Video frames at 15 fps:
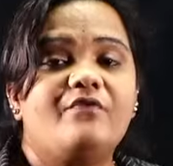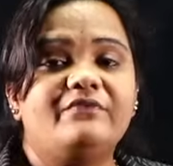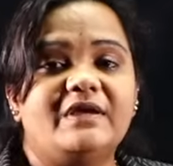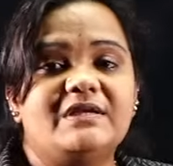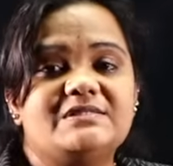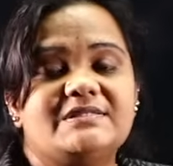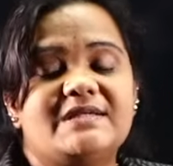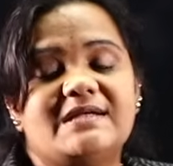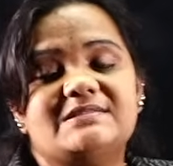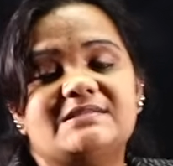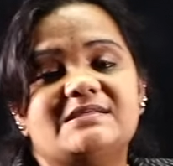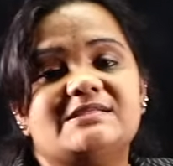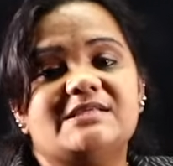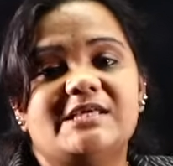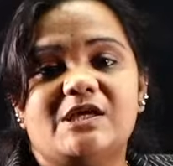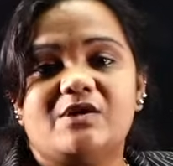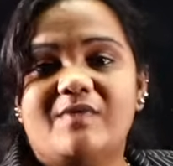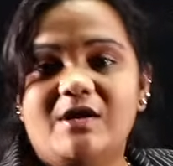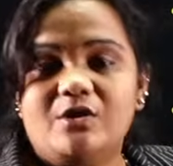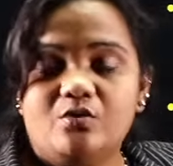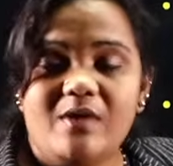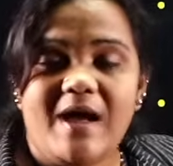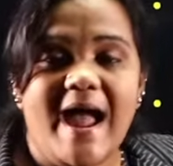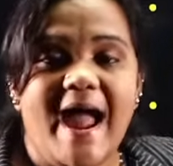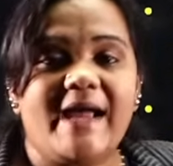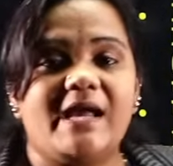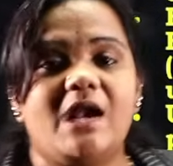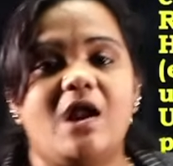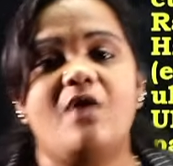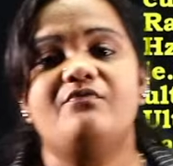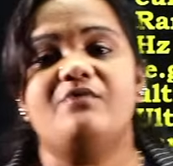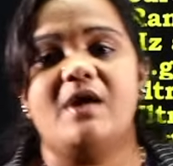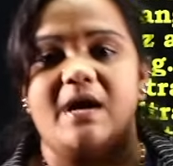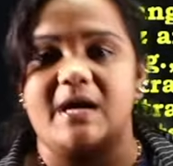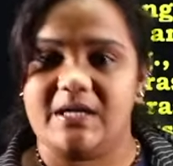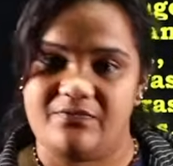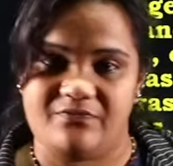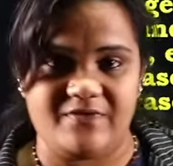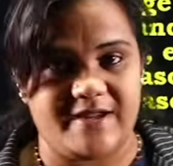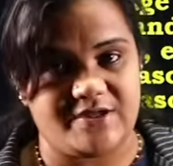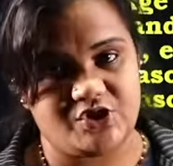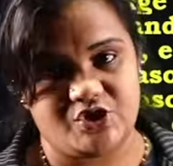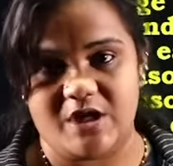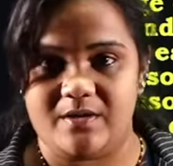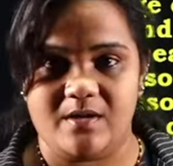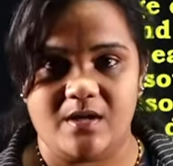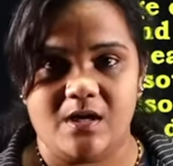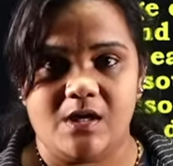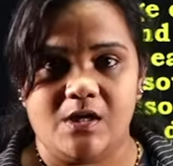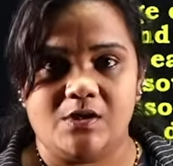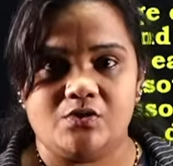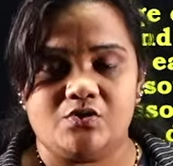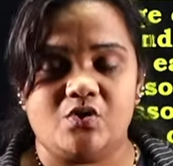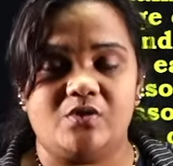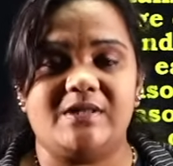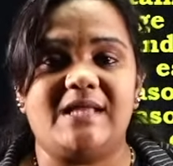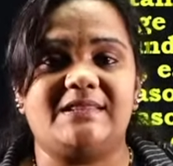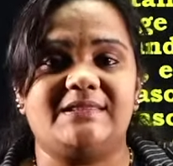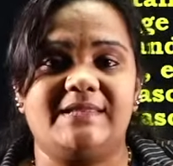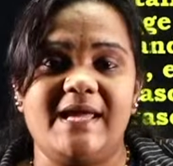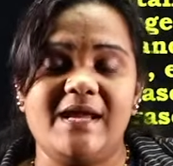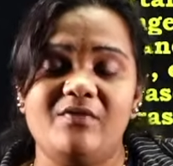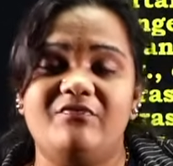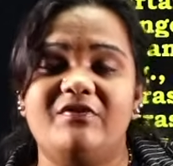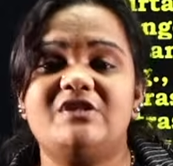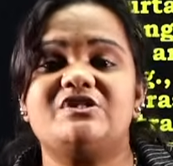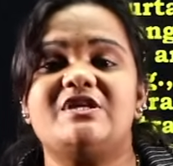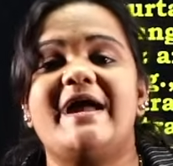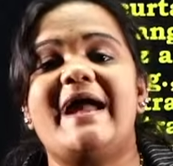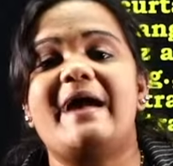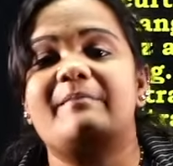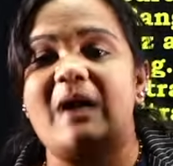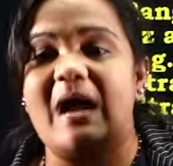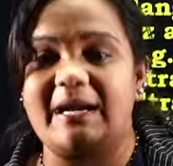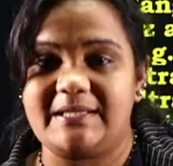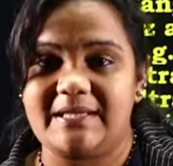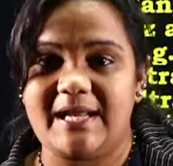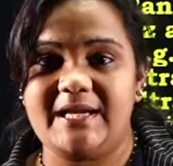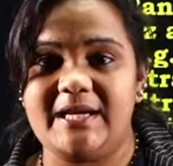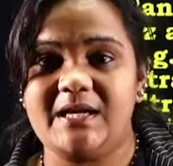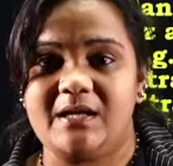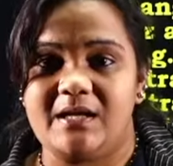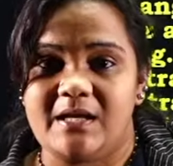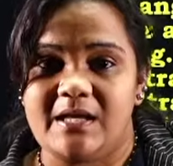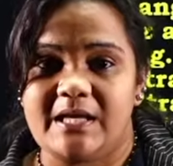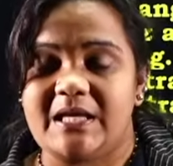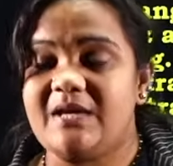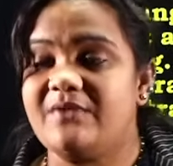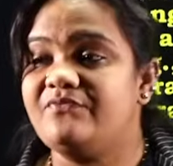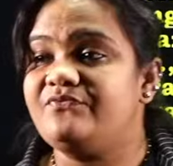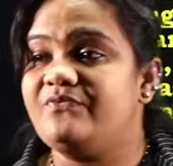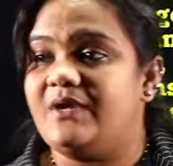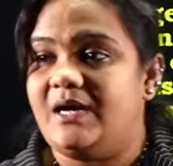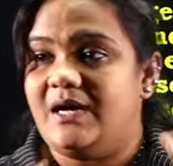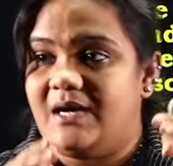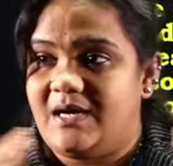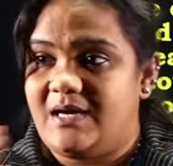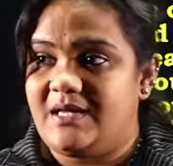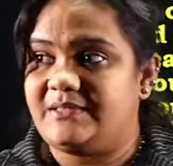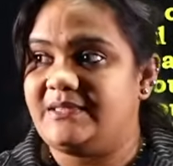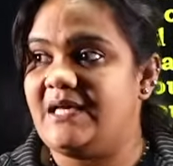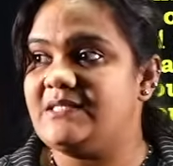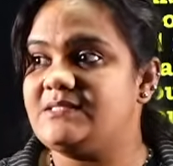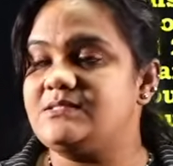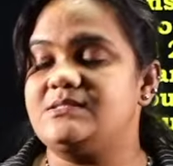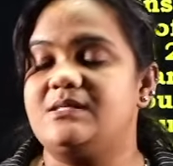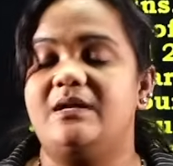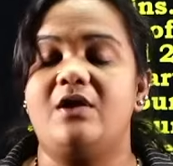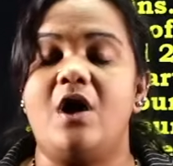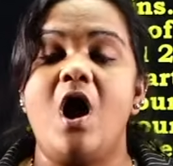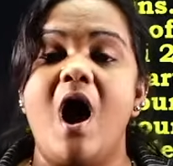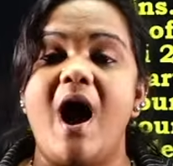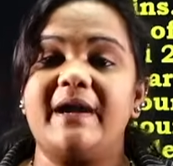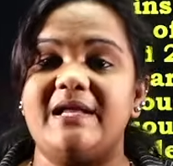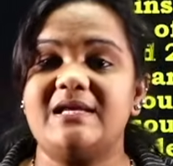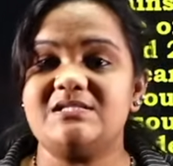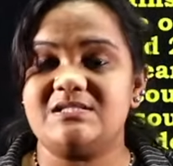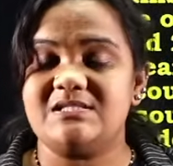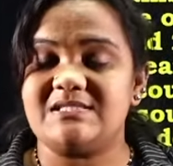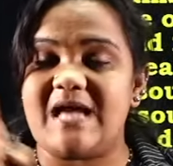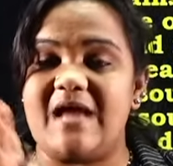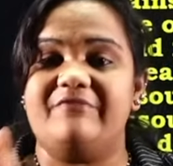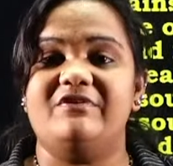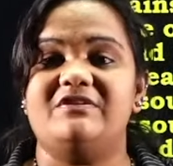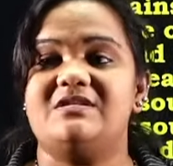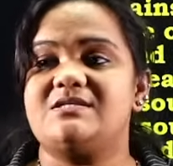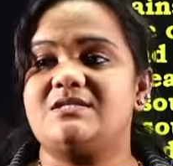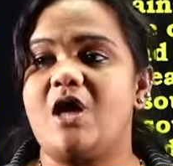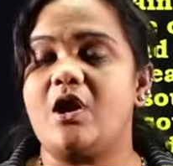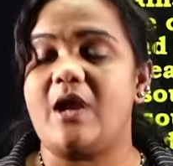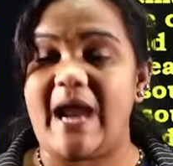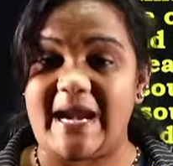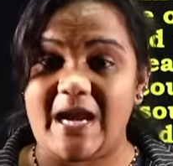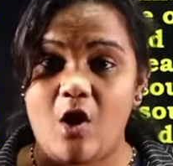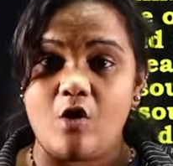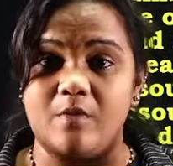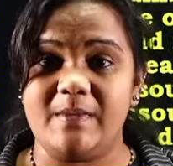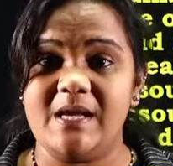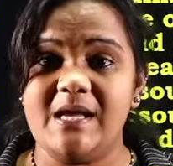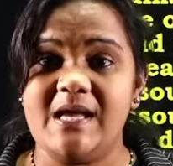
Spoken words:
incidence is equal to angle of reflection. So the thing which I am uttering, if the hardest surfaces are around me,